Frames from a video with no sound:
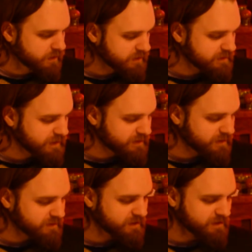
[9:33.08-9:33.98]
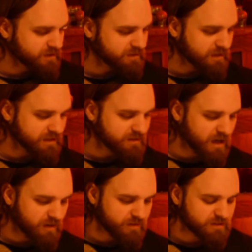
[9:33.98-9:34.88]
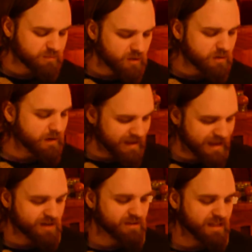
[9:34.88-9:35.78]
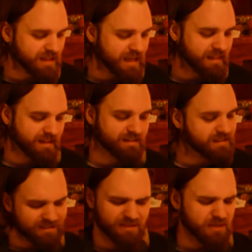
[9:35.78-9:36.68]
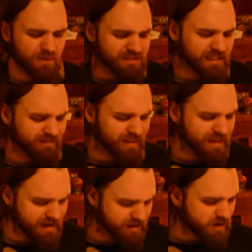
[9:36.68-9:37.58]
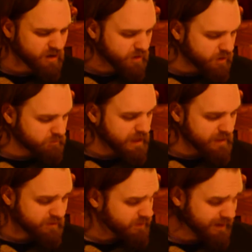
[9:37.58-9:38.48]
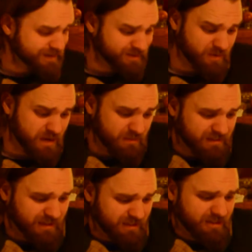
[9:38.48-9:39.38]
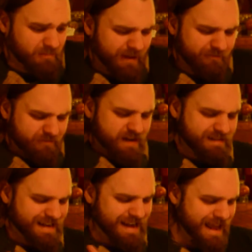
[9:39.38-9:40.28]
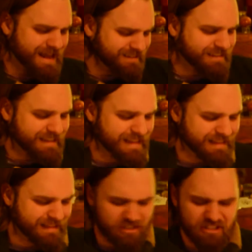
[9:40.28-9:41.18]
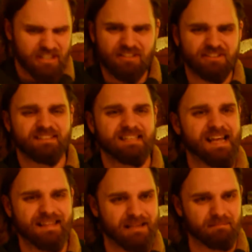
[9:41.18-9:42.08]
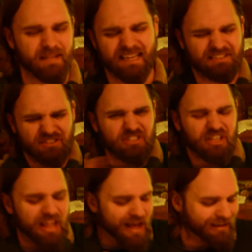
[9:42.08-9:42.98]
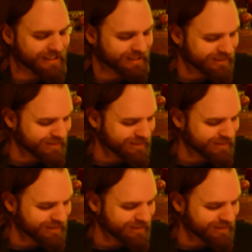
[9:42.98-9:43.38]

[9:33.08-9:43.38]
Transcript: The Dursleys often spoke about Harry like this, as though he wasn't even there, or rather, as though he was something very nasty that couldn't understand them, like a slug.